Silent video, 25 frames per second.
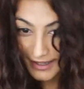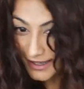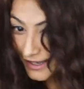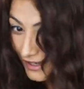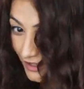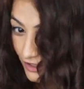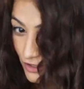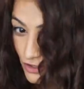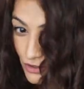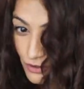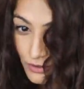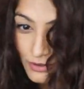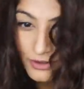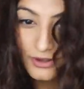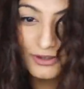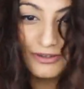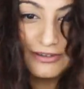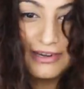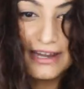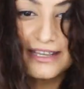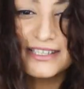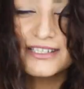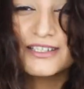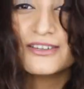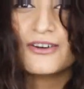and show you the
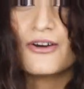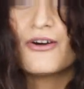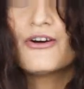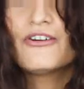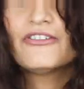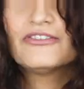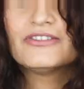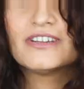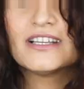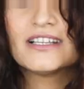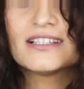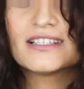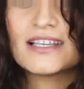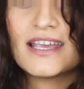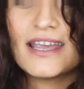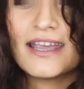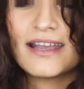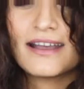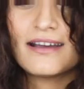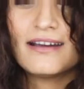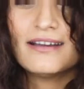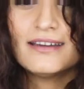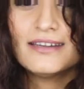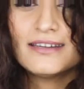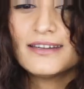rest of this
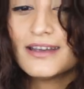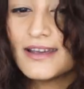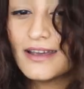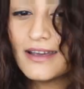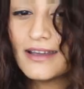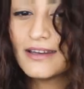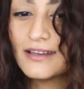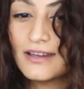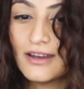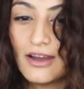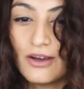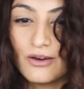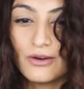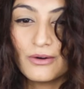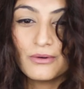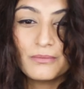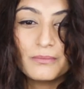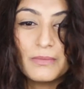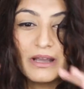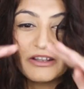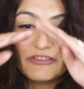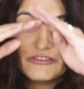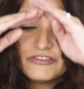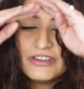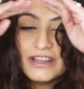haircut. Now
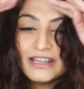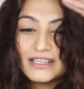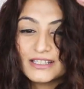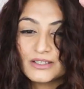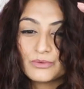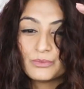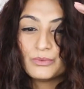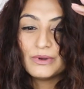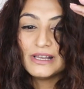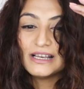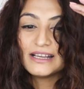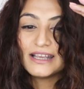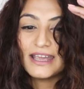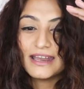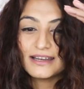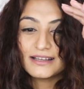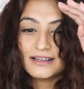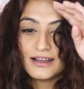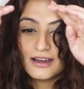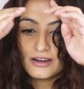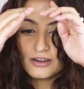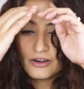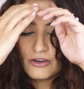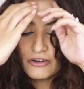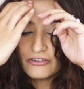my face will get
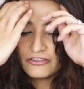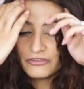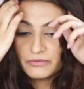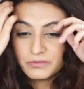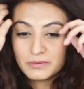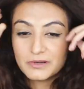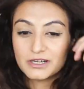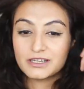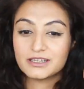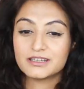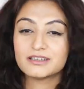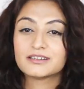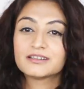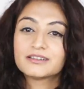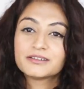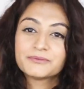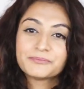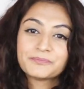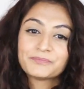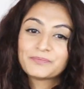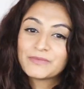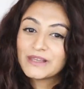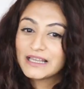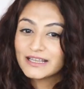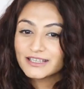cut off, but
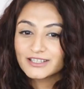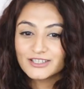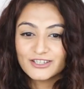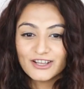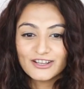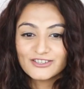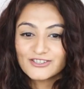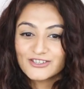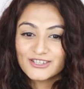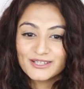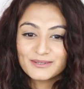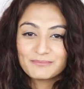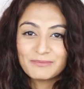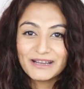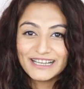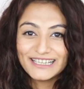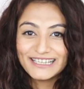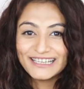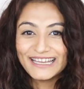such is my